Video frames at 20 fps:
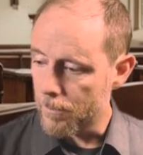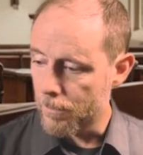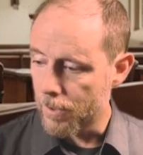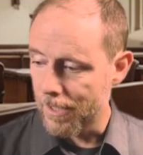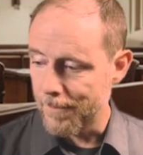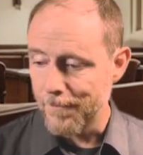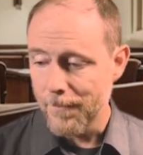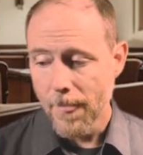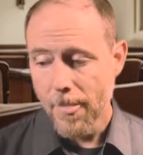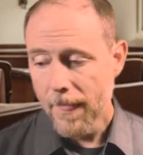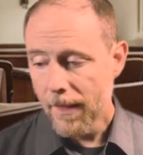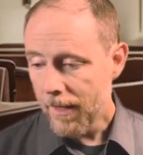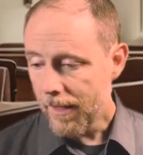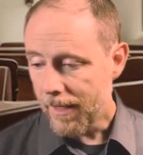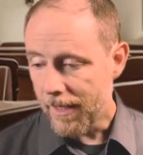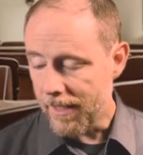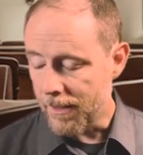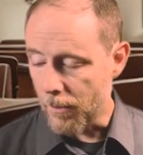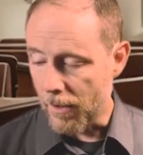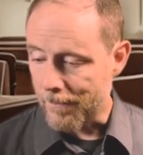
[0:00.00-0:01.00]
But
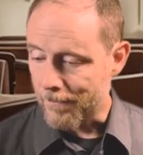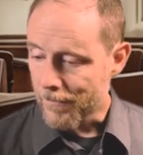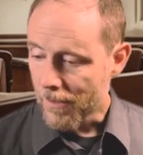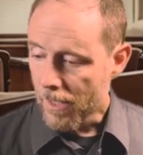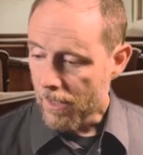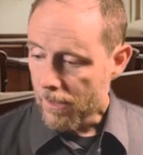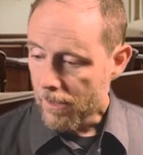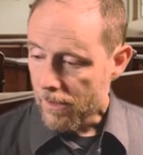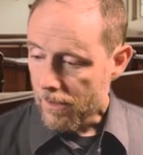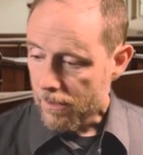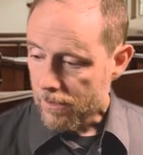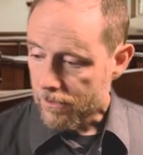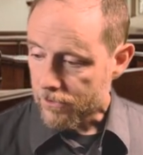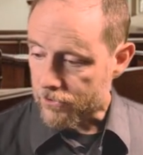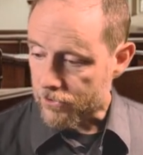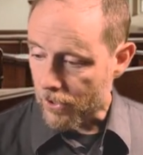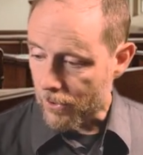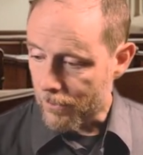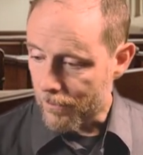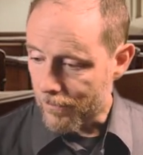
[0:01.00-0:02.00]
anyway,
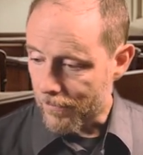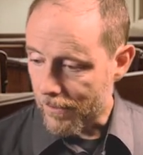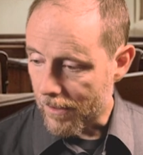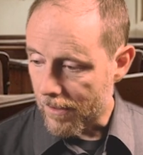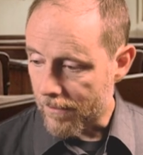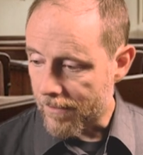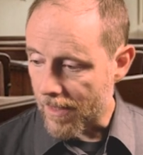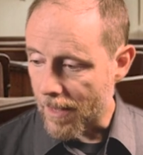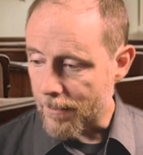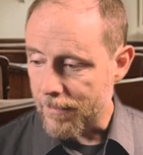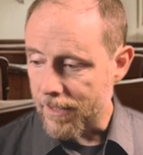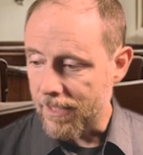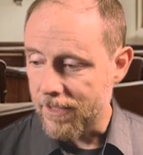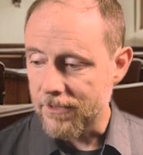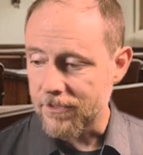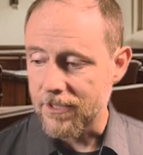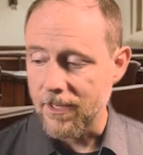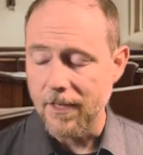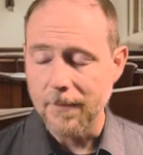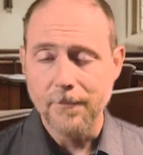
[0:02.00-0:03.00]
so that
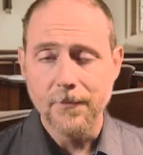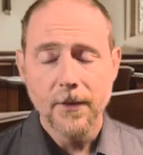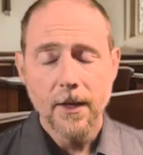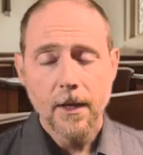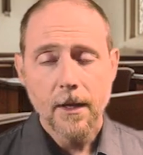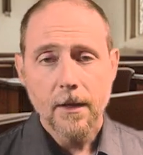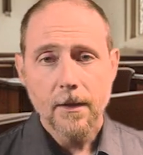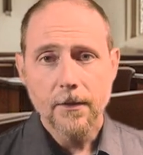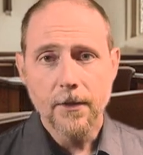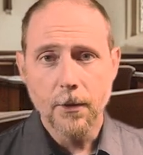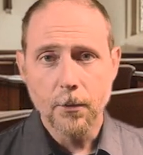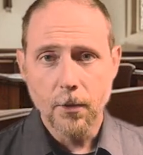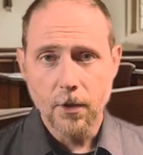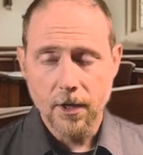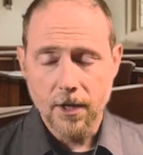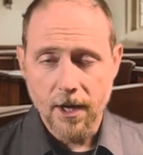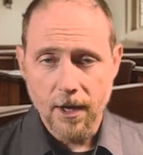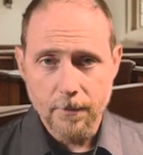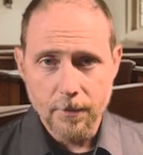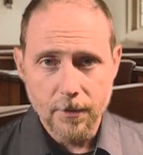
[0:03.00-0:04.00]
being said, there
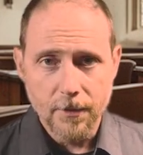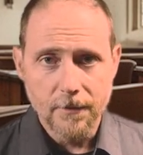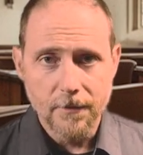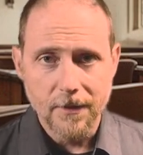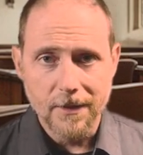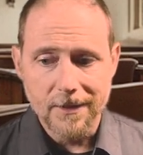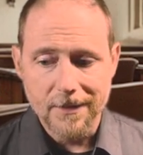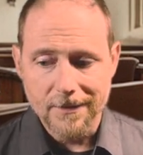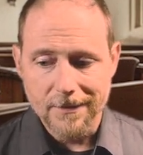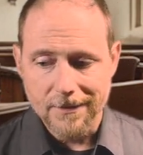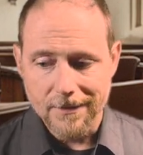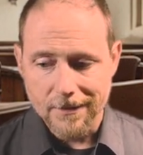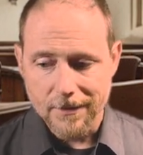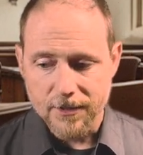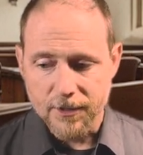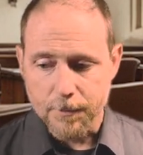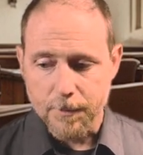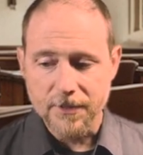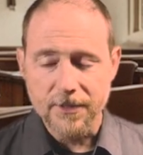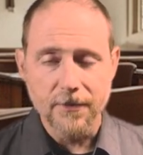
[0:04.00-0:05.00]
were a couple of
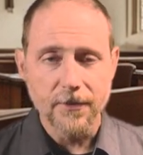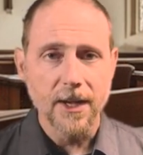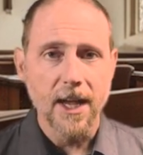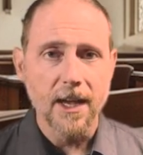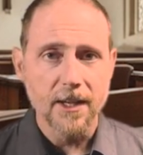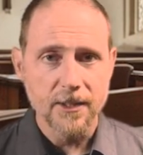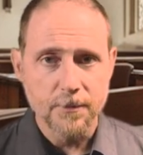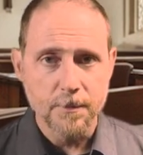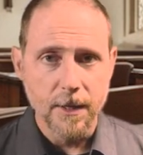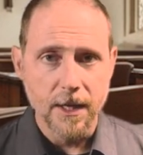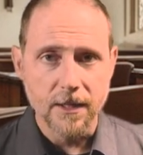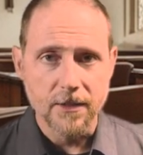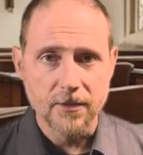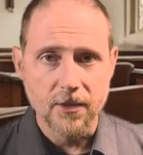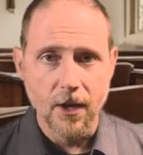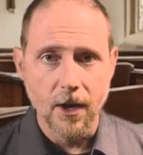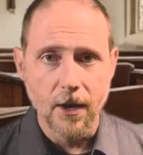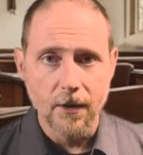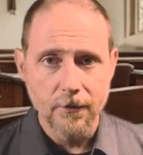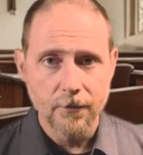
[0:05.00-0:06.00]
specific
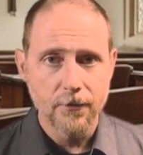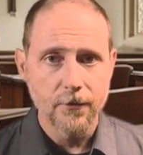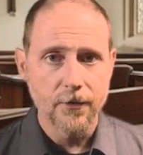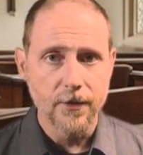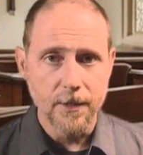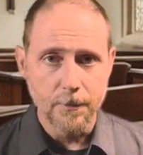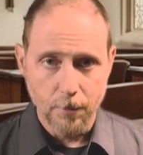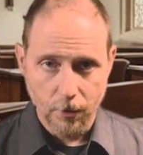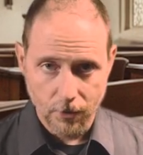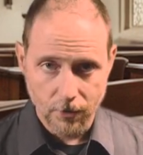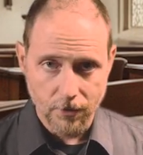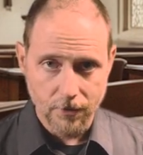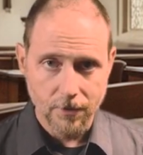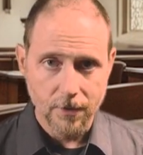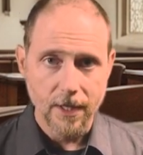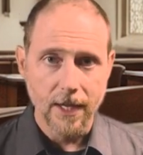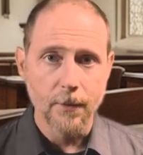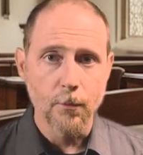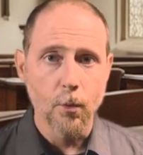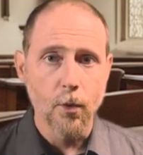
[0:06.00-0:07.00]
aspects of the
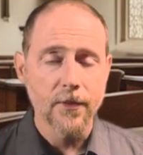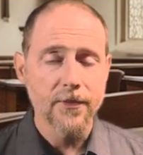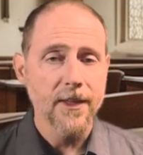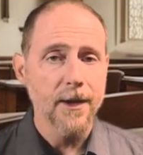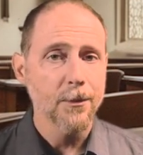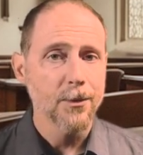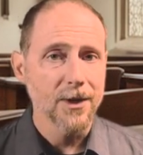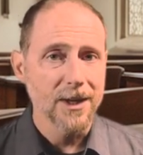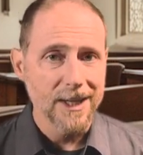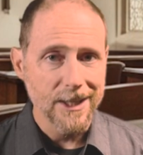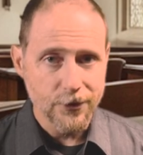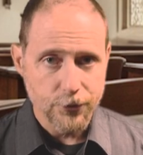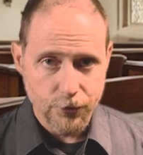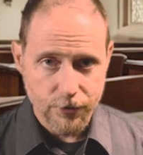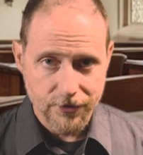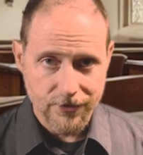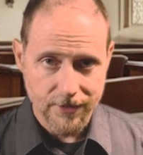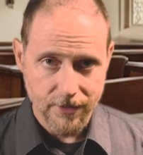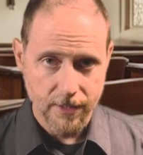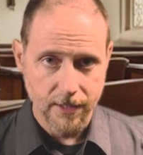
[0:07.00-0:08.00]
bull and what they were
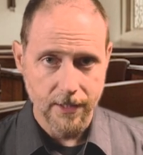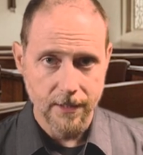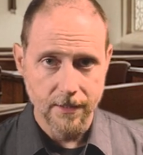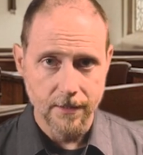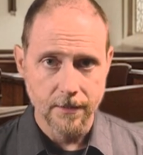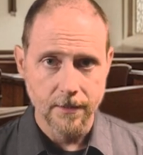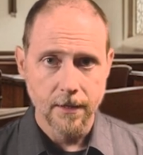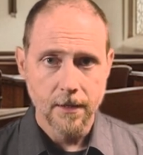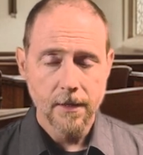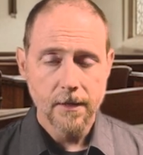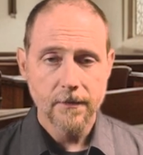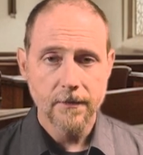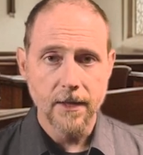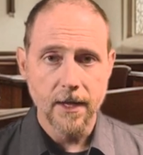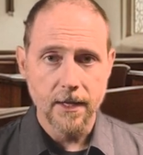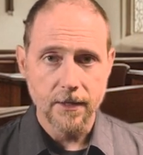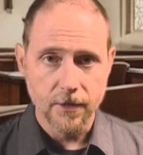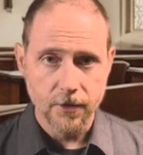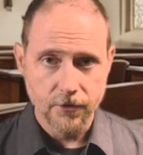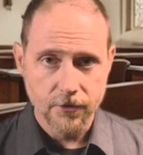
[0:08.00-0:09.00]
interested in
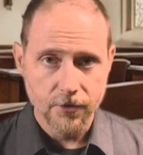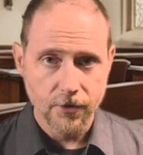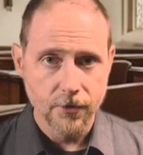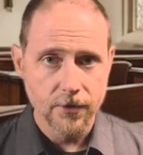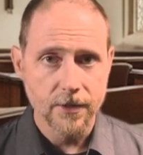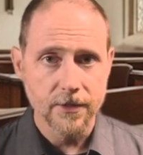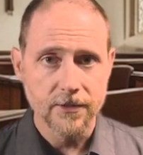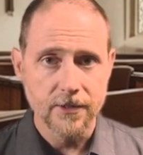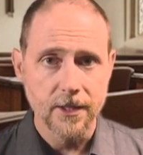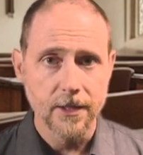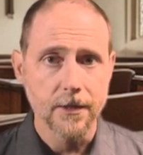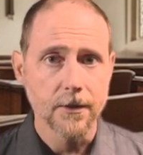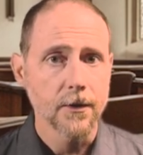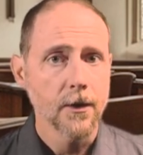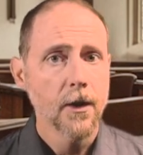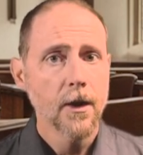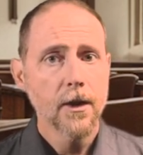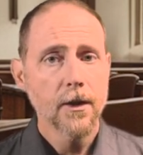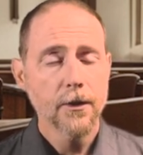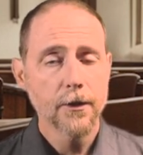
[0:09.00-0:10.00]
that concern us here.